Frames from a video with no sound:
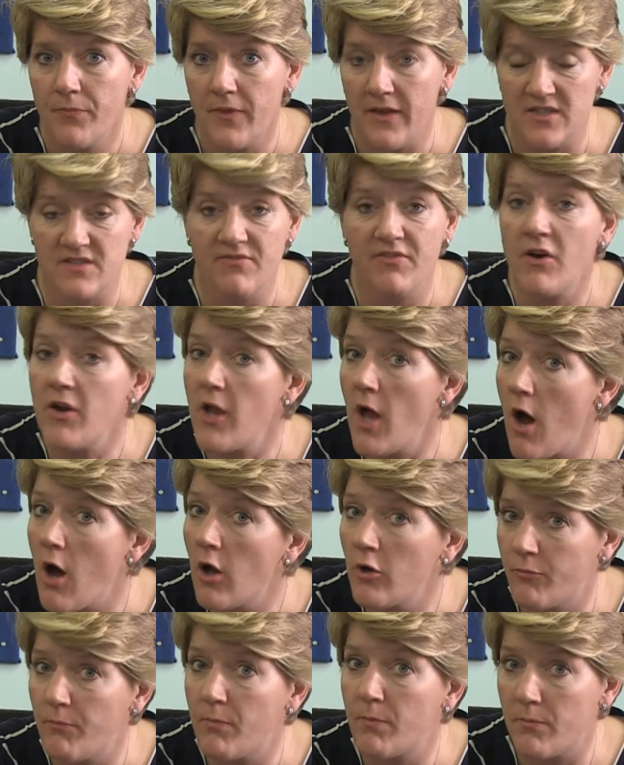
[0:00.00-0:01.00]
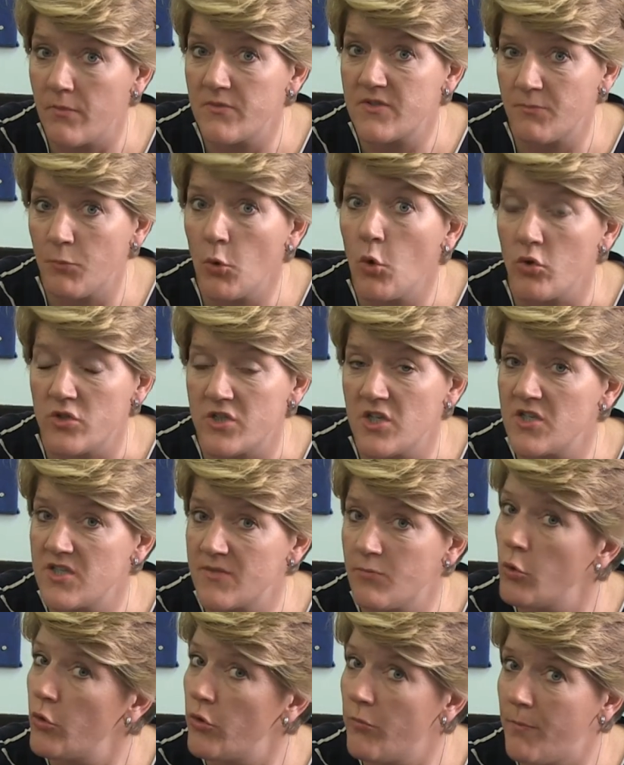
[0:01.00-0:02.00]
is a very hard sport, and a
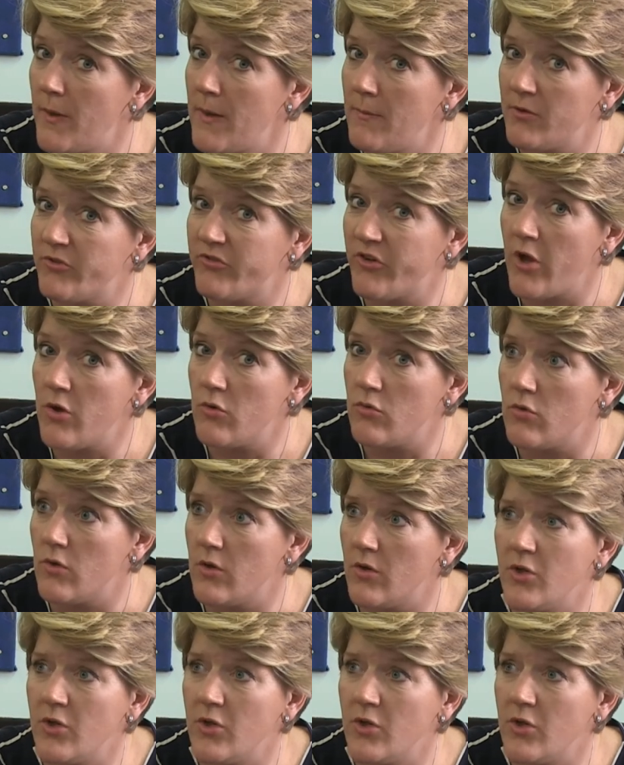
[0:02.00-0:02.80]
sport that people don't,